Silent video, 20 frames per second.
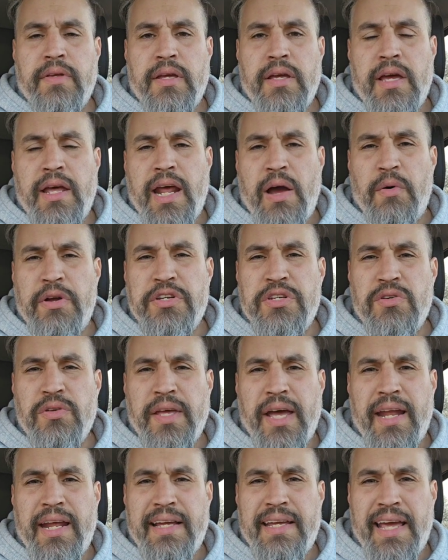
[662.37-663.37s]
And I would do
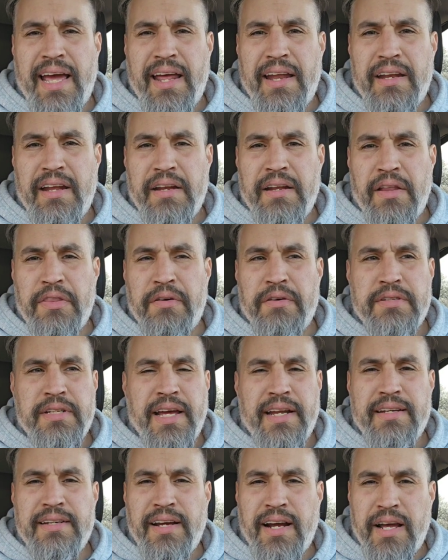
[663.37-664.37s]
that again another
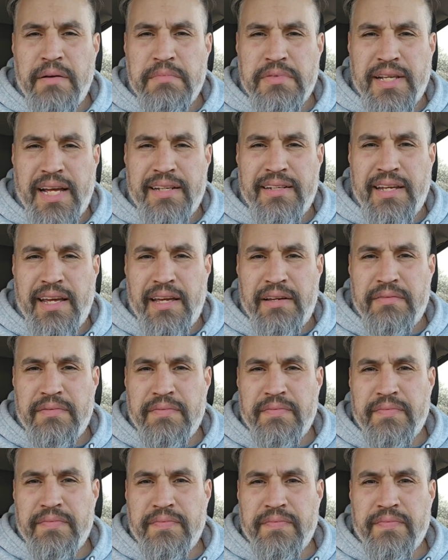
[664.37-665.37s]
10 times that day.
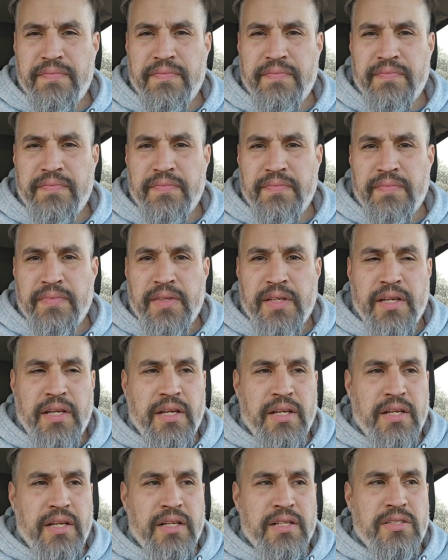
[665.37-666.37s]

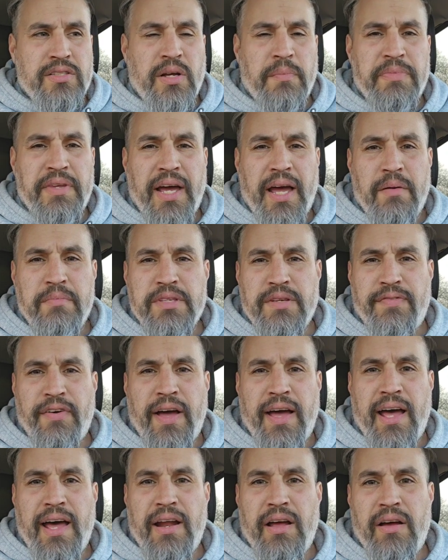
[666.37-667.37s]
Sometimes if I
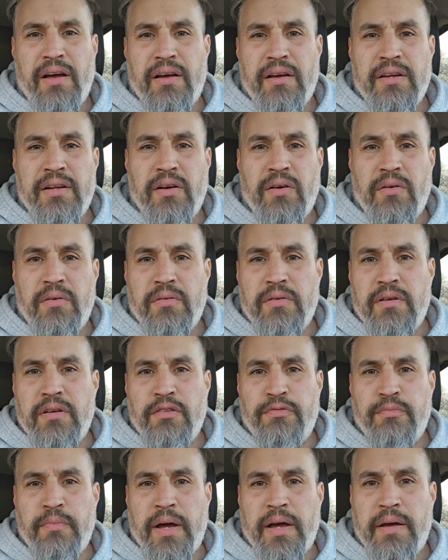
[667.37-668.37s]
had a, you know,
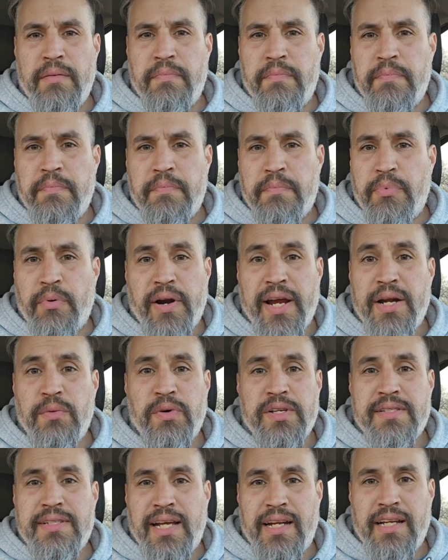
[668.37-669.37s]
if my brain
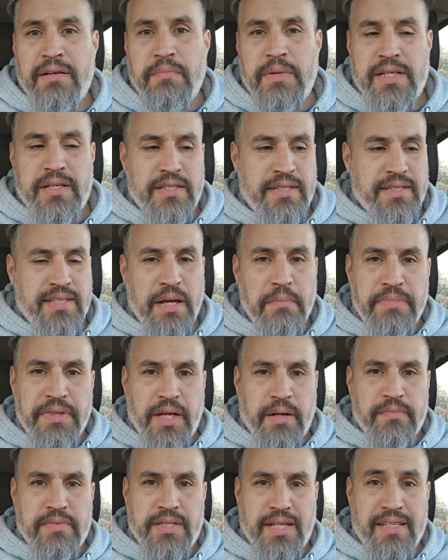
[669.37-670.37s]
was sending me
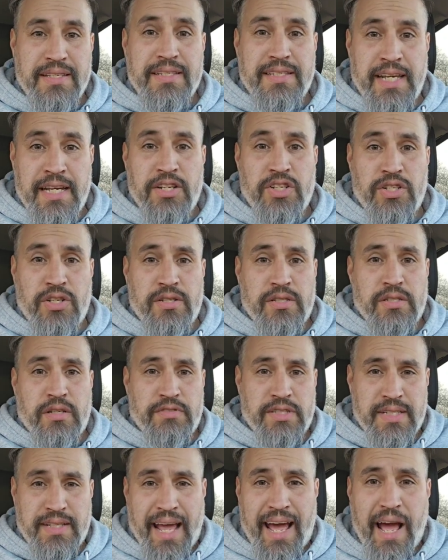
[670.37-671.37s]
symptoms, sensations of
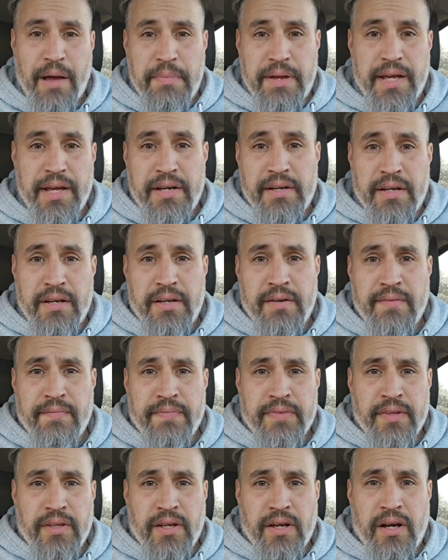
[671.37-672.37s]
stabbing,
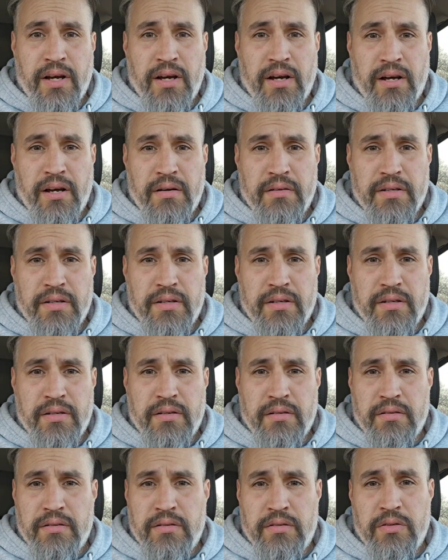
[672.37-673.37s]

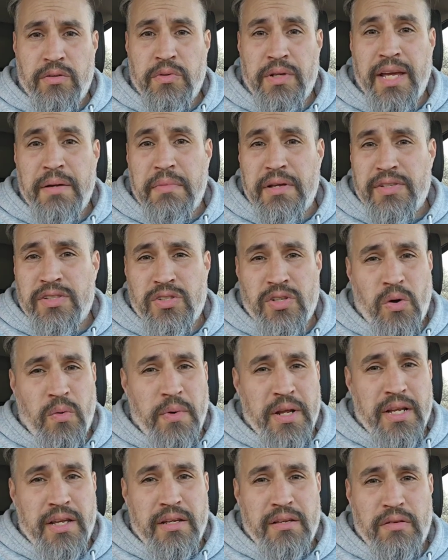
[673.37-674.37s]
you name it, so
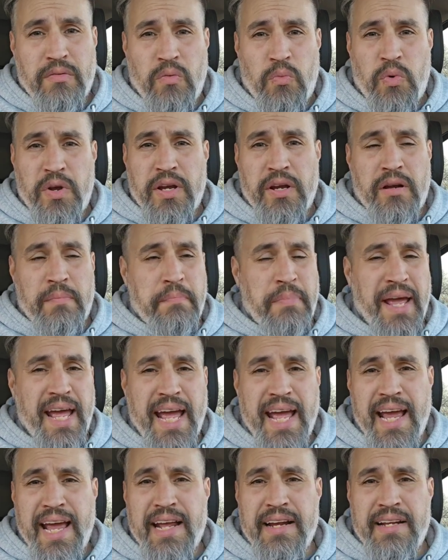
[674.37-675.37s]
many weird
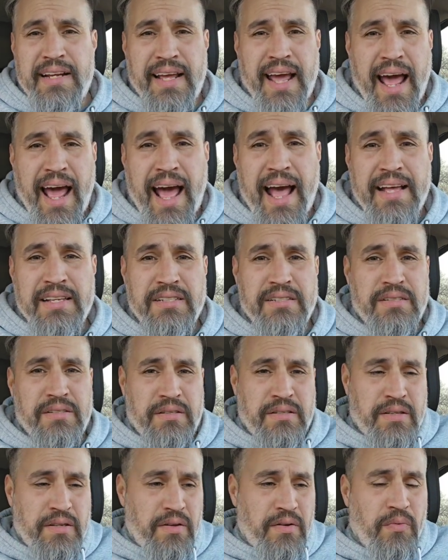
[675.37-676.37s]
pain, gas,
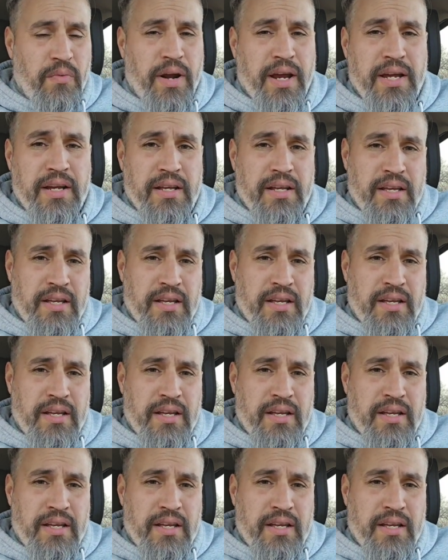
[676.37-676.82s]
right?